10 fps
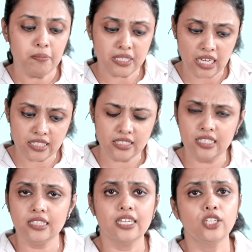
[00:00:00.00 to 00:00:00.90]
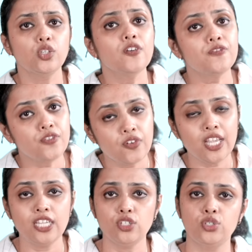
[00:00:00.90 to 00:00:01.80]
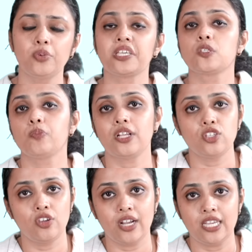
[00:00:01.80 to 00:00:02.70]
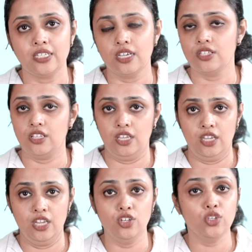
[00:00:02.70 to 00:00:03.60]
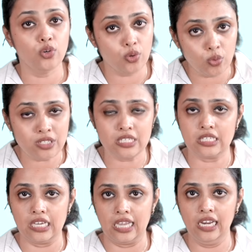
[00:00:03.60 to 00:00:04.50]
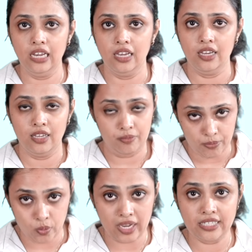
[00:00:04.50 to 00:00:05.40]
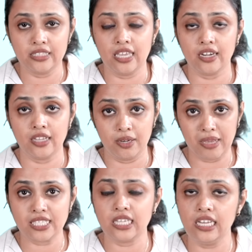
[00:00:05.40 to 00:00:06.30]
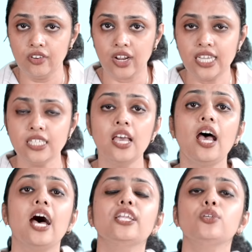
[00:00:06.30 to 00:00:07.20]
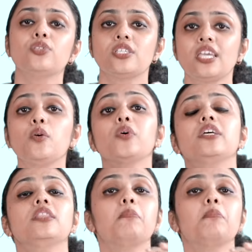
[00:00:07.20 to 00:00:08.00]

but other than that, you're free to express your ideas in your own style, provided they are grammatically right and you stay within the